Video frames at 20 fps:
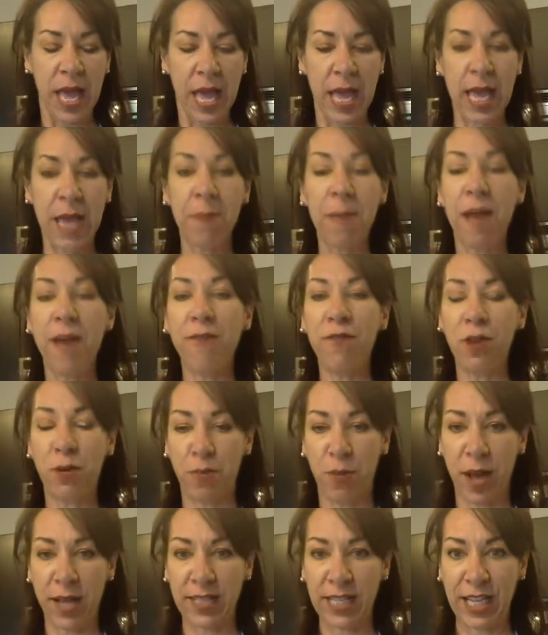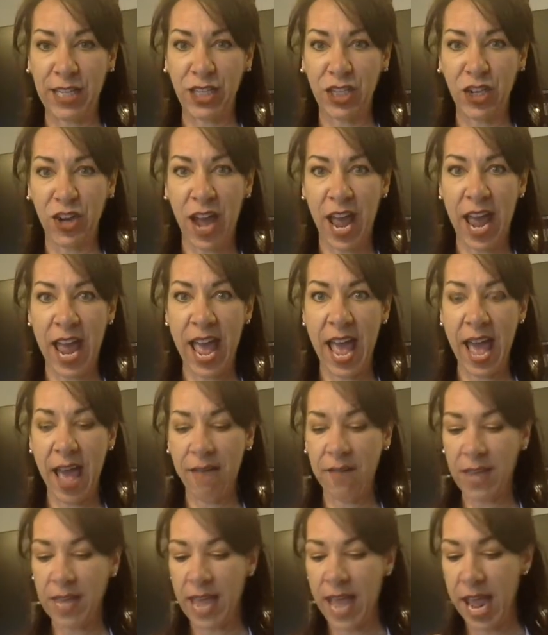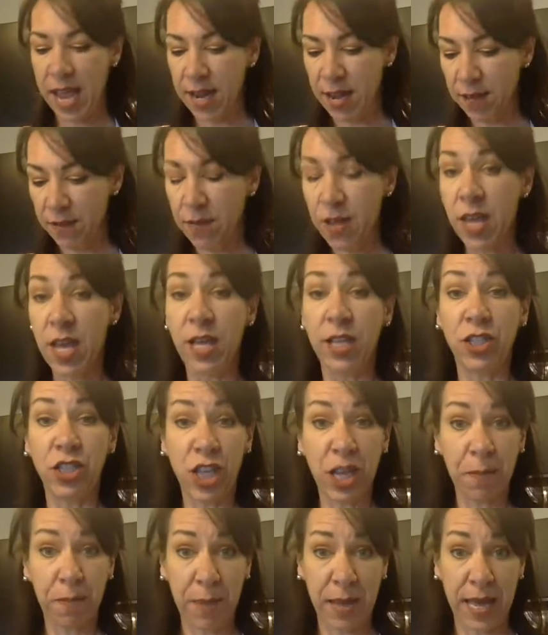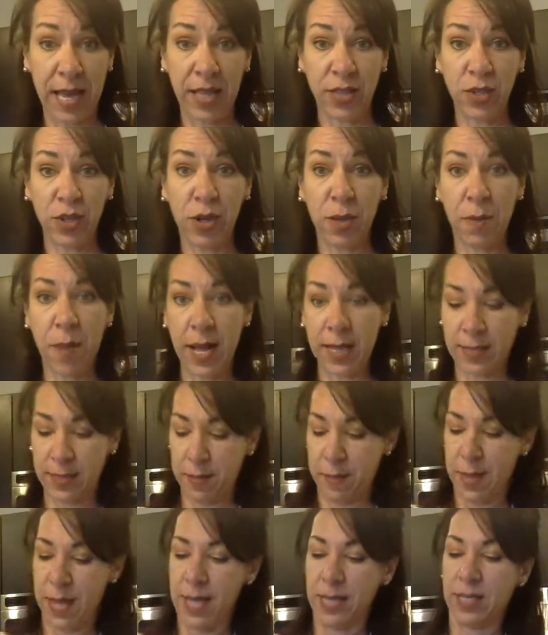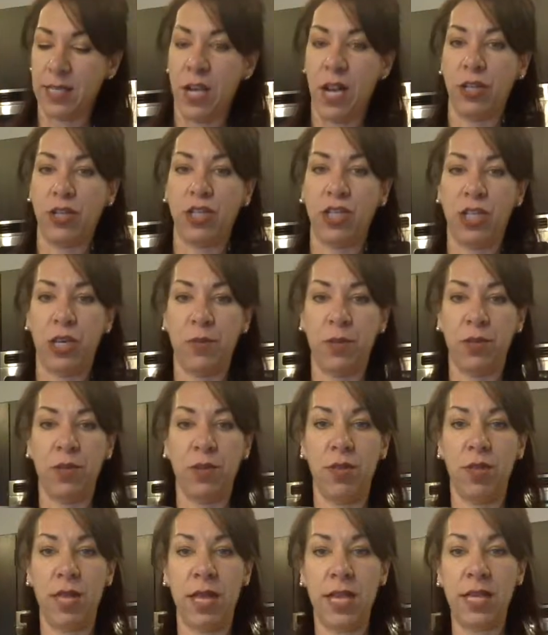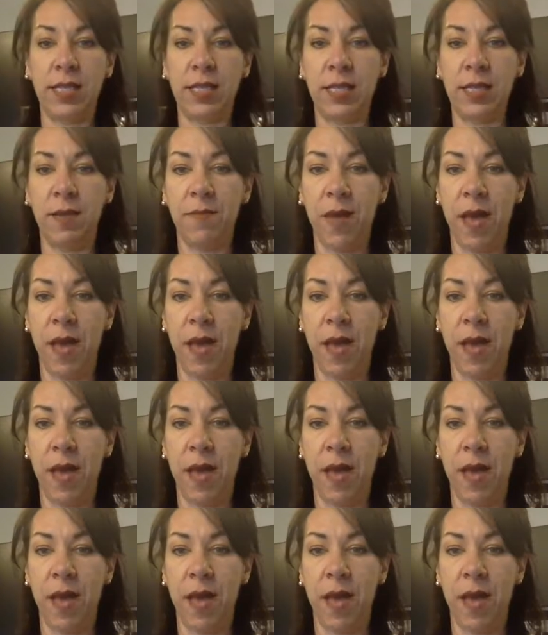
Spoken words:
In my food processor, I have a can of chickpeas or garbanzo beans, and I'll share with you this.